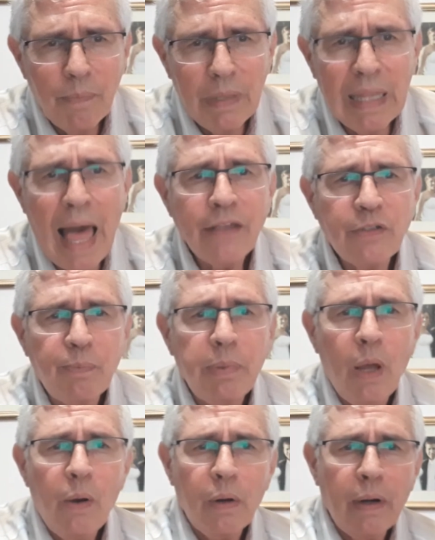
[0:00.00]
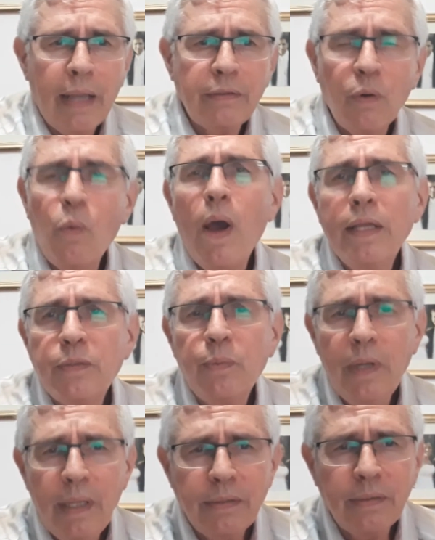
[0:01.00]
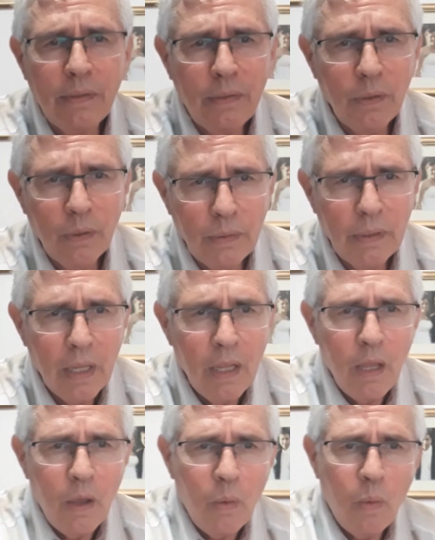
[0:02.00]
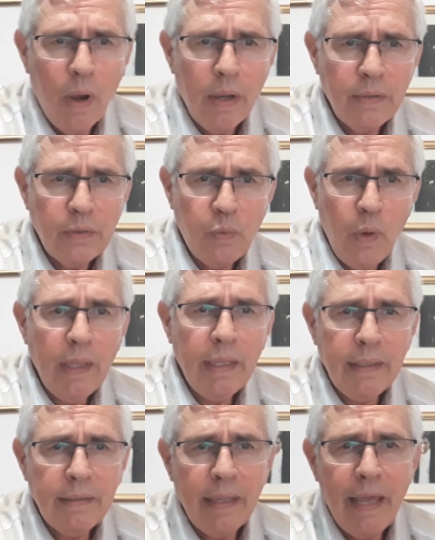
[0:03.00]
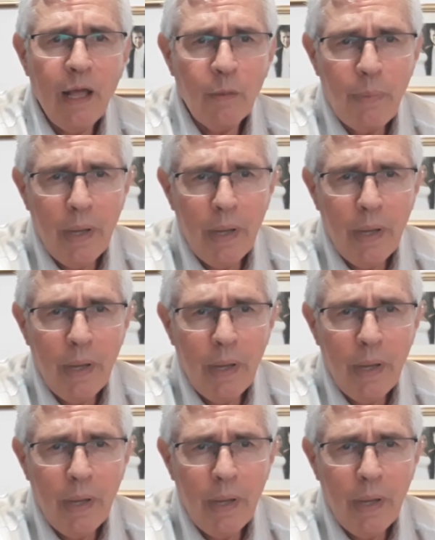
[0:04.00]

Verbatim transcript: glassblower at the Weizmann Institute, was willing to help